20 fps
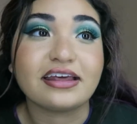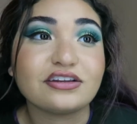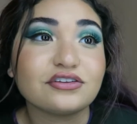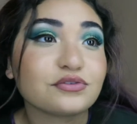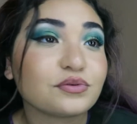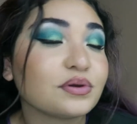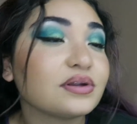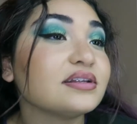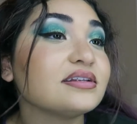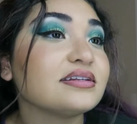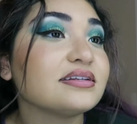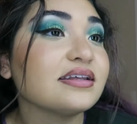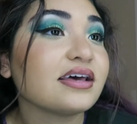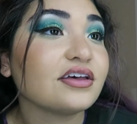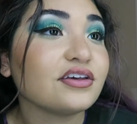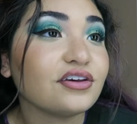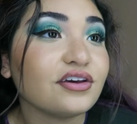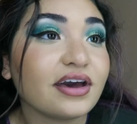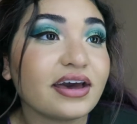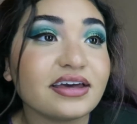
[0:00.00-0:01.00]
I just wanted to
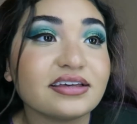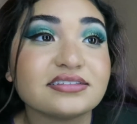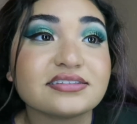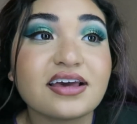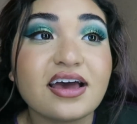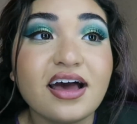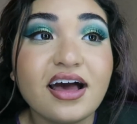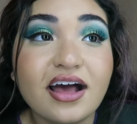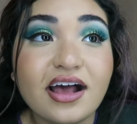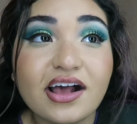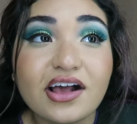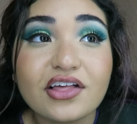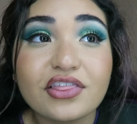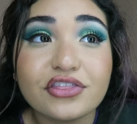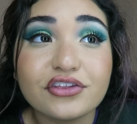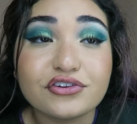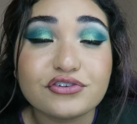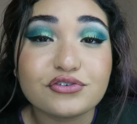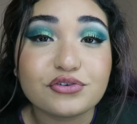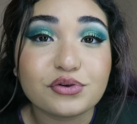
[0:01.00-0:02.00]
tell you guys
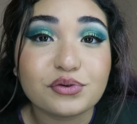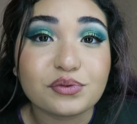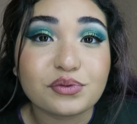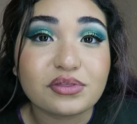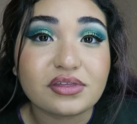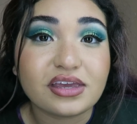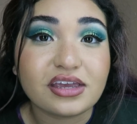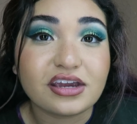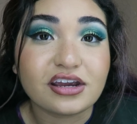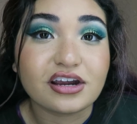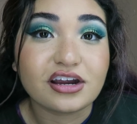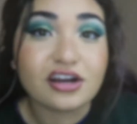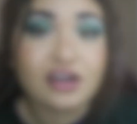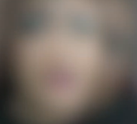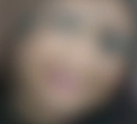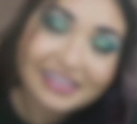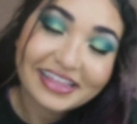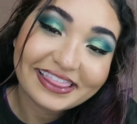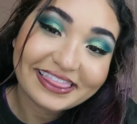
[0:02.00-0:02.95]
the truth here.